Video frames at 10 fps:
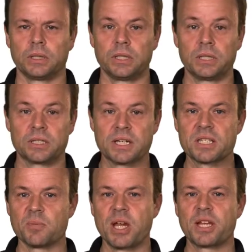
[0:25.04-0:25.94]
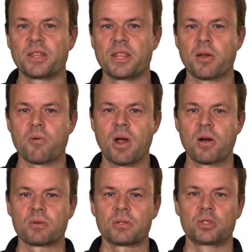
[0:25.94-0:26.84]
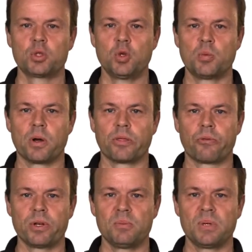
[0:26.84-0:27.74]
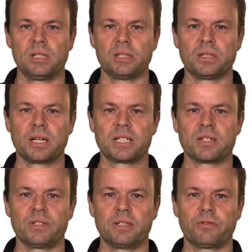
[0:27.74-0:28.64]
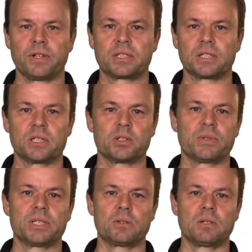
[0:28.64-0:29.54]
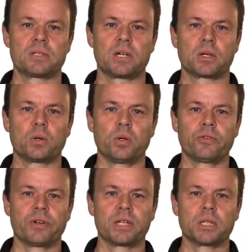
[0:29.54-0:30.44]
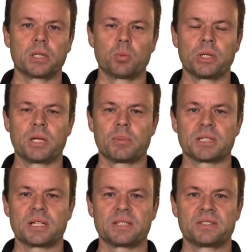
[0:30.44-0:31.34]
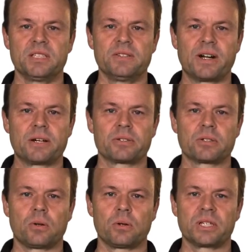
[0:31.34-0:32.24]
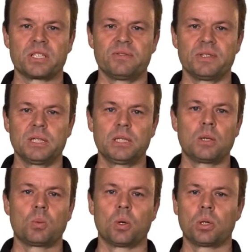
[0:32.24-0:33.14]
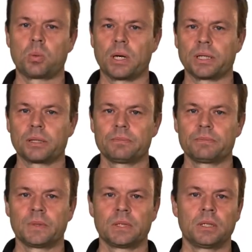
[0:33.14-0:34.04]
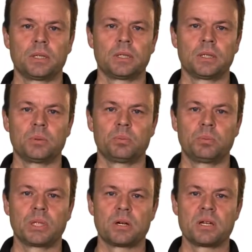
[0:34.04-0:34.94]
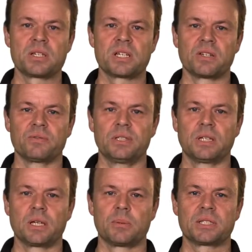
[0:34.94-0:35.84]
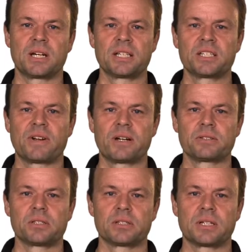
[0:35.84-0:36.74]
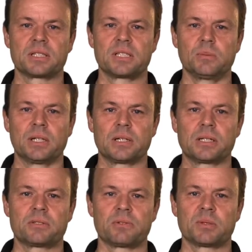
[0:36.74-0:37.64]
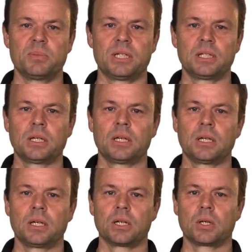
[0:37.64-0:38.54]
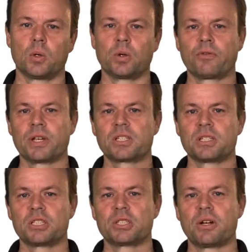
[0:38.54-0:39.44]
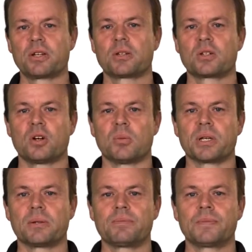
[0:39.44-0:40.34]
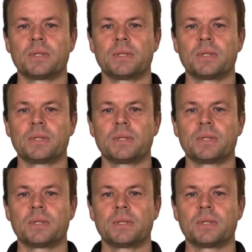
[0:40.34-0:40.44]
It is estimated that around 2.3 million HIV-infected individuals are co-infected with hepatitis C virus or HIV worldwide. Because HIV and hepatitis viruses are similarly transmitted, co-infection is not uncommon.